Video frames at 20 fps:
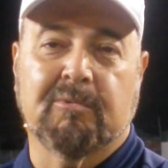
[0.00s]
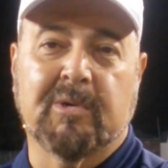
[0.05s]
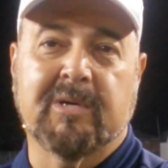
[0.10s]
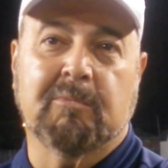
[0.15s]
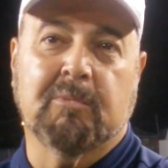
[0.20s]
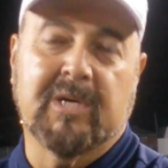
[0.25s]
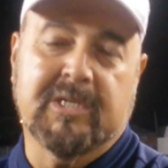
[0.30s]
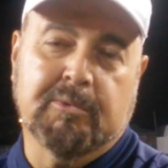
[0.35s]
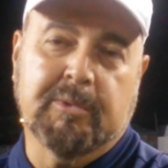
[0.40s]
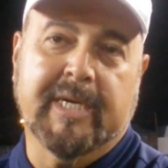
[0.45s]
We
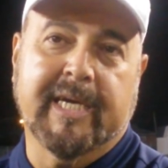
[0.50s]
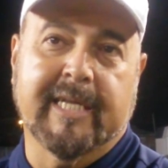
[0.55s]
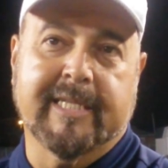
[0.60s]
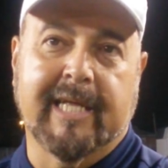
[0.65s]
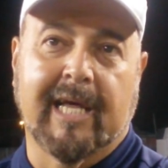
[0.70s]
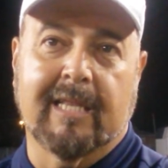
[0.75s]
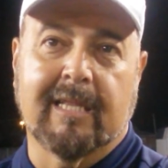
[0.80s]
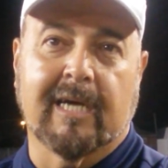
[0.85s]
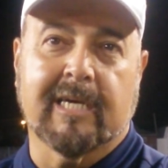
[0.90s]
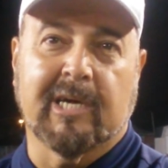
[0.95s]
wish we get
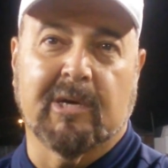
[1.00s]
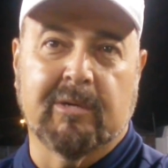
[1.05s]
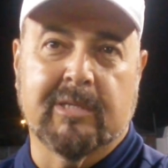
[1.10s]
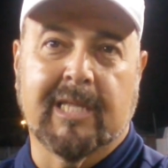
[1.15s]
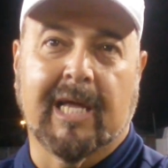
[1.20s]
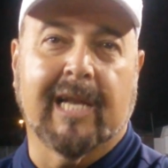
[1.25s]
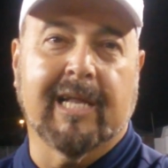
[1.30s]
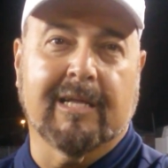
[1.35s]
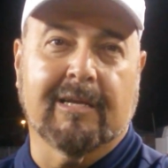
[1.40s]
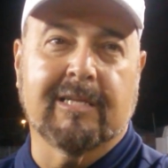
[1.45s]
that lucky. A
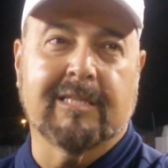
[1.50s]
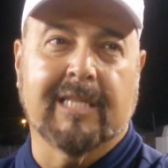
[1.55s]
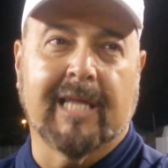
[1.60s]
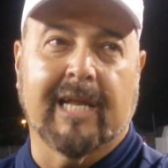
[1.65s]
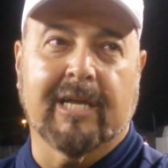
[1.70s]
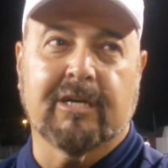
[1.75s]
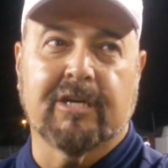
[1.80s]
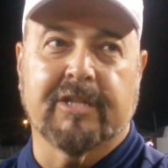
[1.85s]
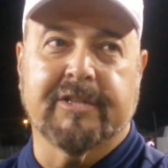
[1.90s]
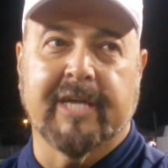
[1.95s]
lot
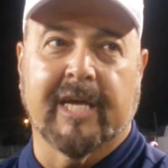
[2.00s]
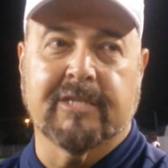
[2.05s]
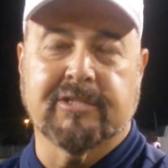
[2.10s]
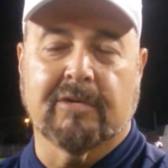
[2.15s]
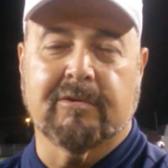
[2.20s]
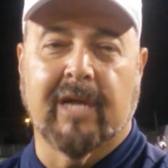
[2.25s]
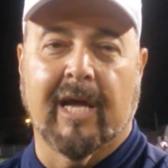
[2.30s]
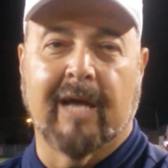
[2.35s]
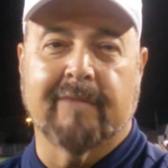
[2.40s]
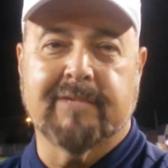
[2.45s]
of good things are
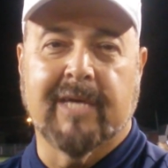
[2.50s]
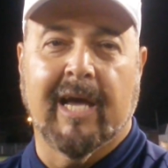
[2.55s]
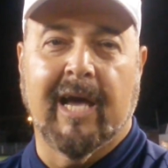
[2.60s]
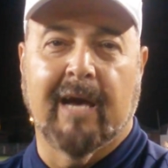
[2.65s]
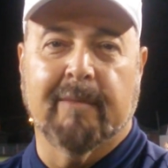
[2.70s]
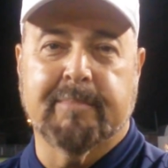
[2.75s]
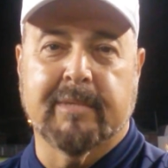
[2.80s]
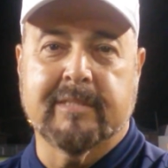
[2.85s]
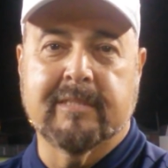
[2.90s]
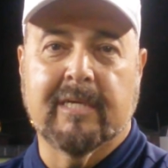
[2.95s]
going to have to
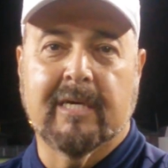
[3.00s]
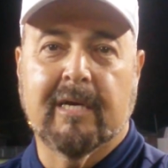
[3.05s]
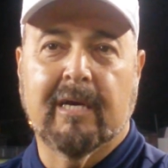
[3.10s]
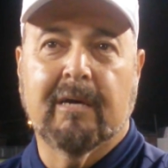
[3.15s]
happen,